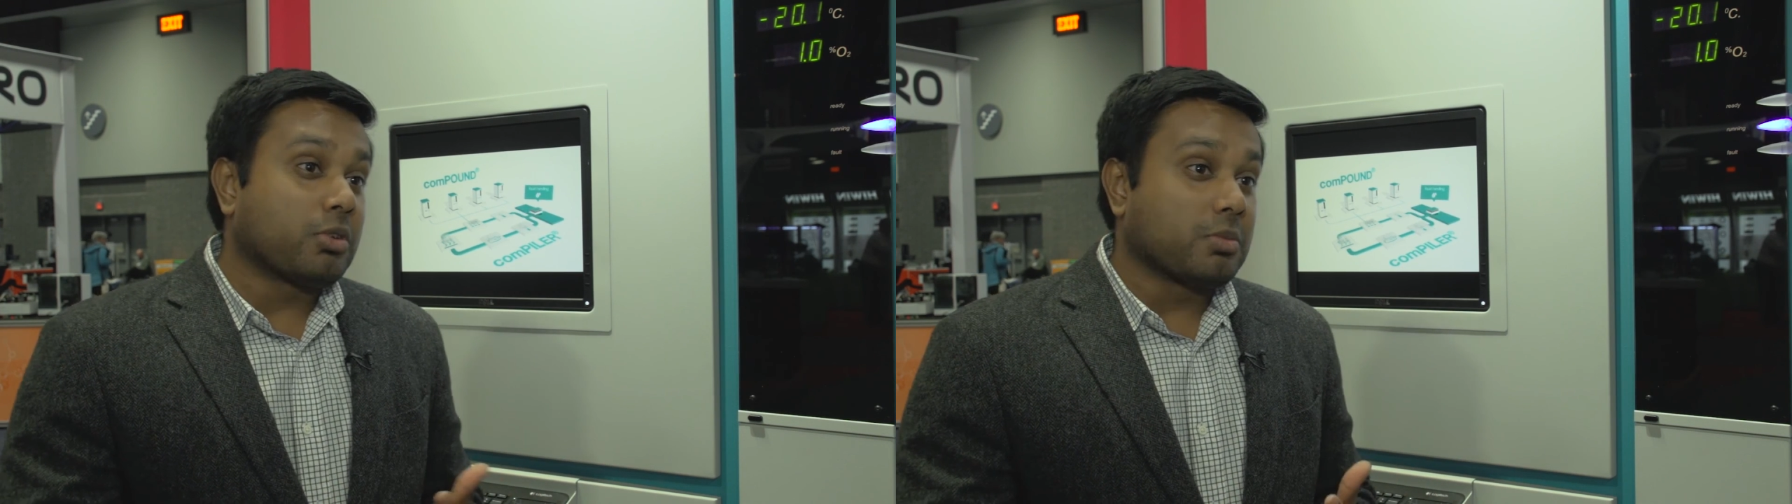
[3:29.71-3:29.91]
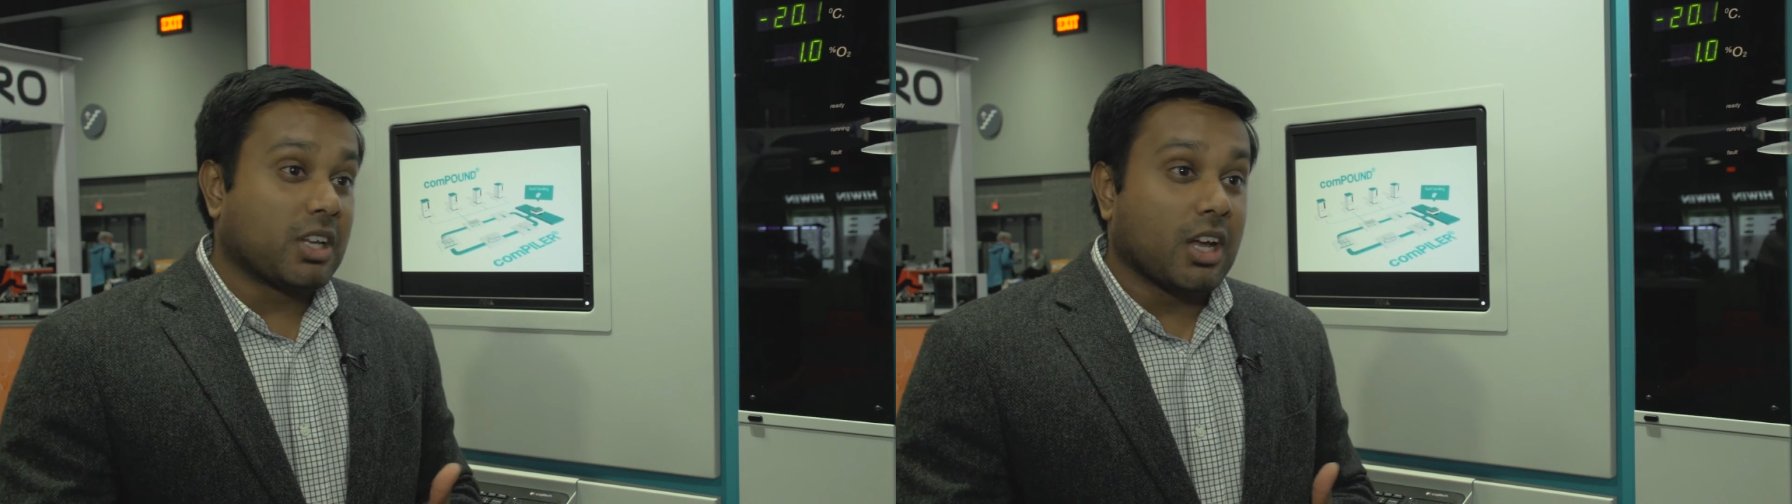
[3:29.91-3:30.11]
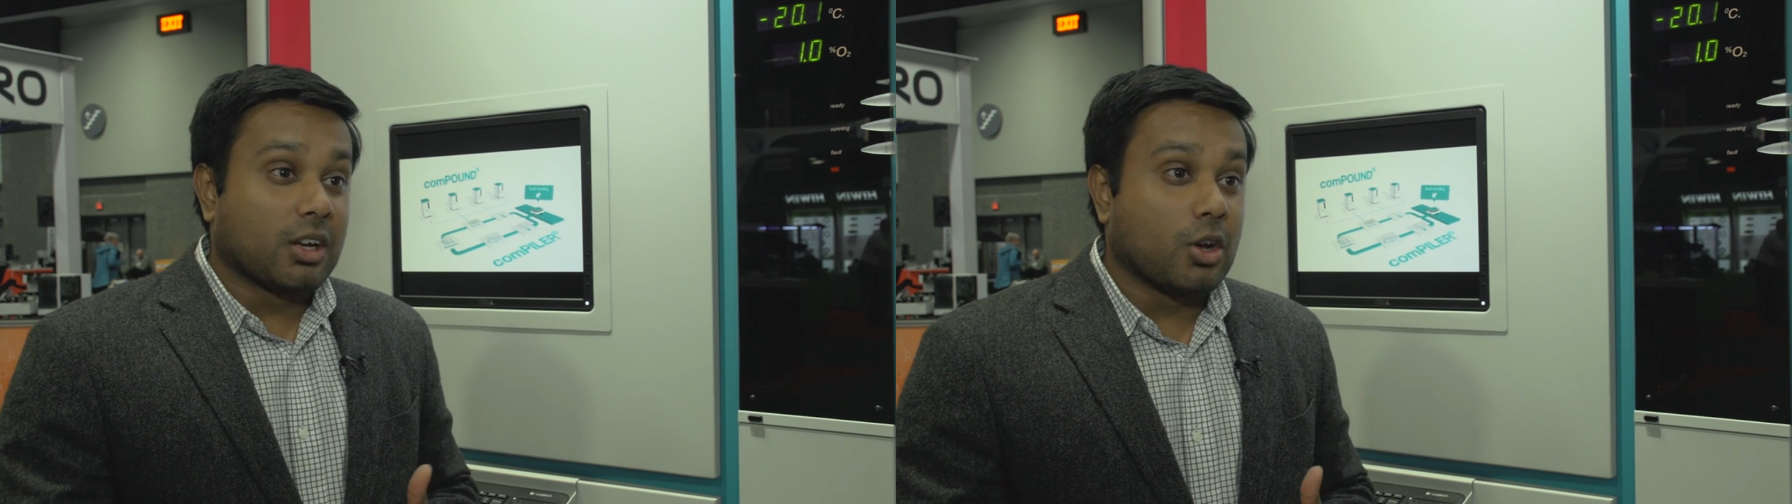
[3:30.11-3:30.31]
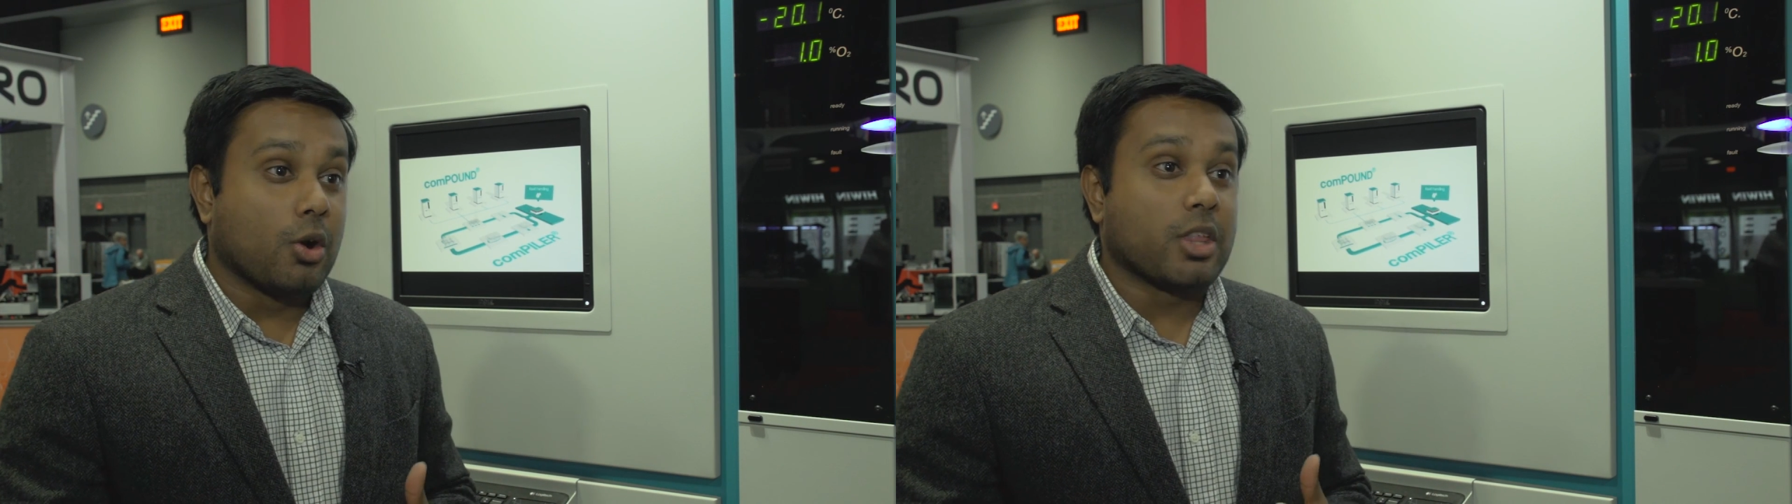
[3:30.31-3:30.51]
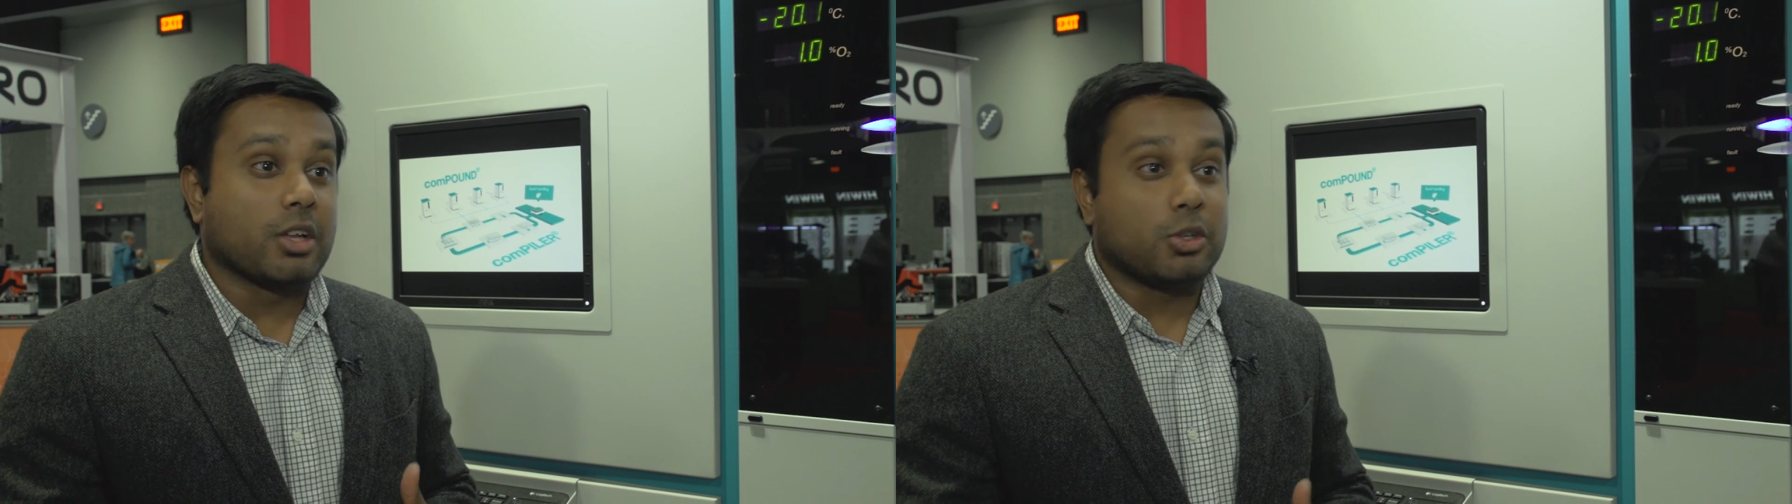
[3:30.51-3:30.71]
from the
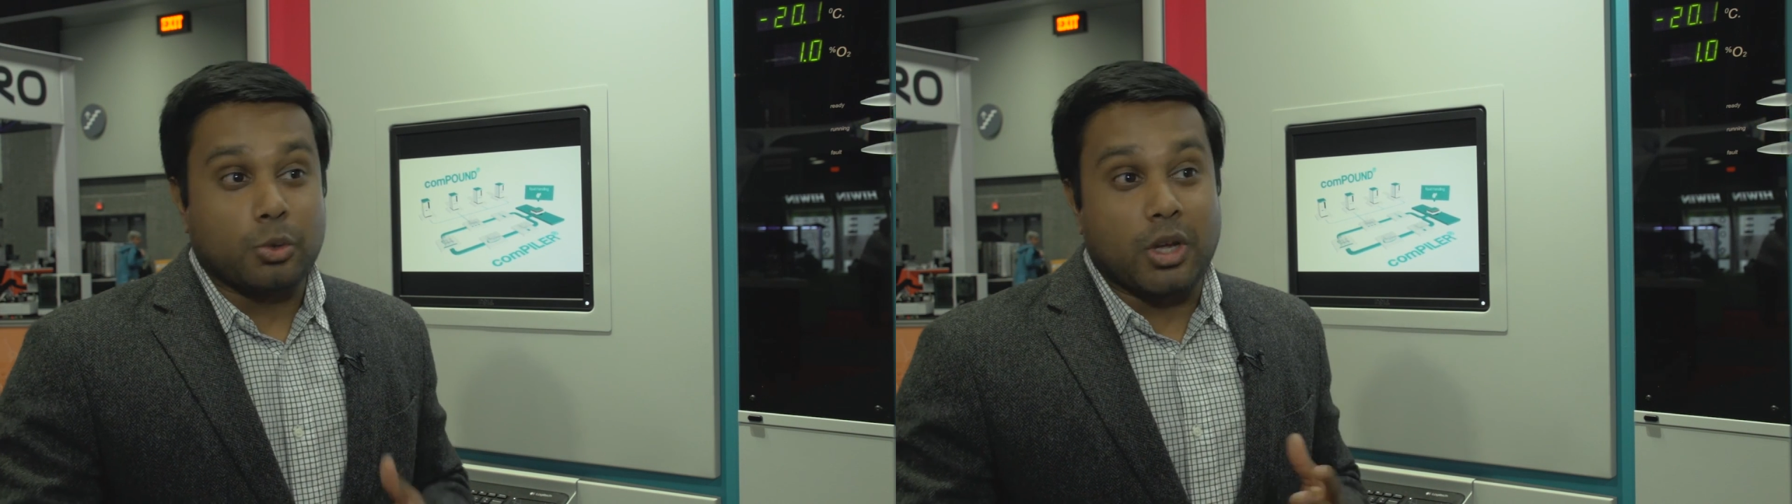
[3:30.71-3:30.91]
get-go that you